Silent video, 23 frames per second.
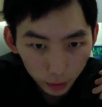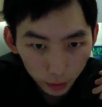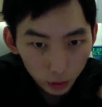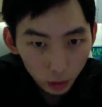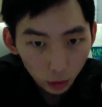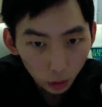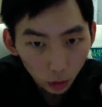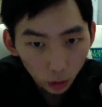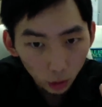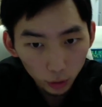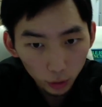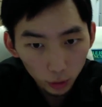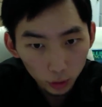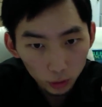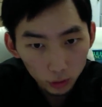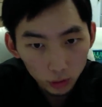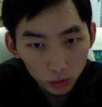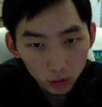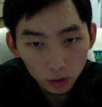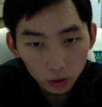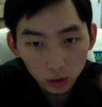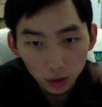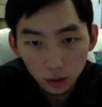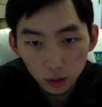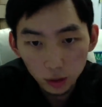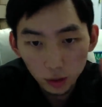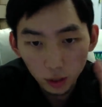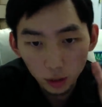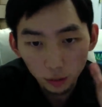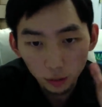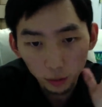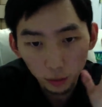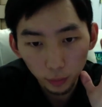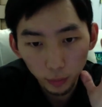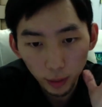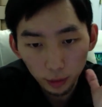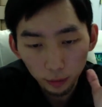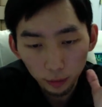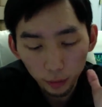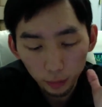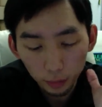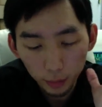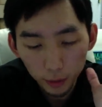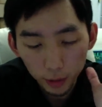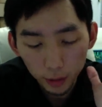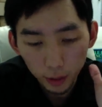your oils and stuff away
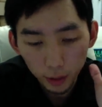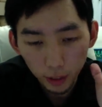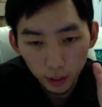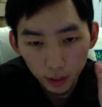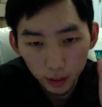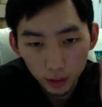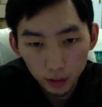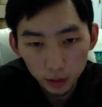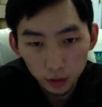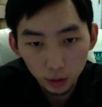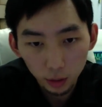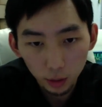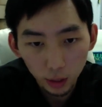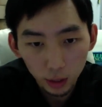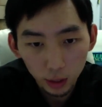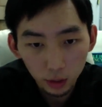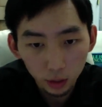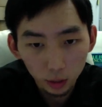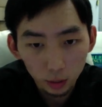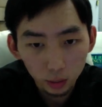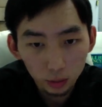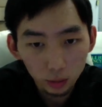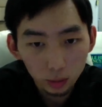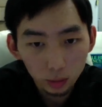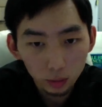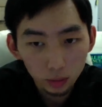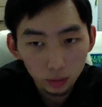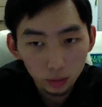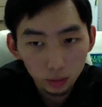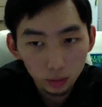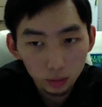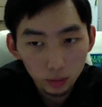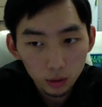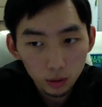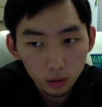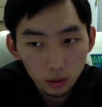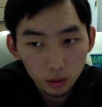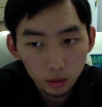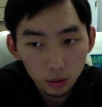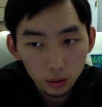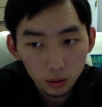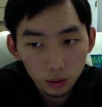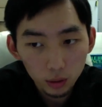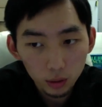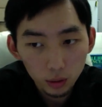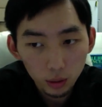from your skin so they don't
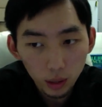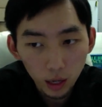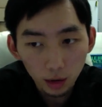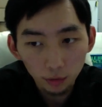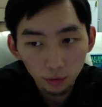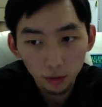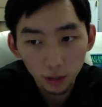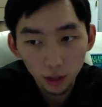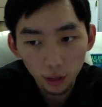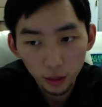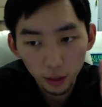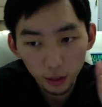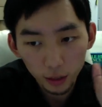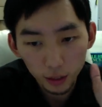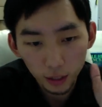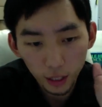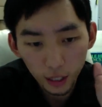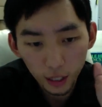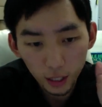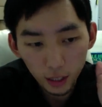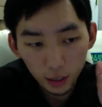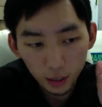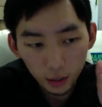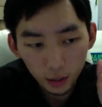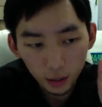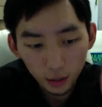have anything to eat.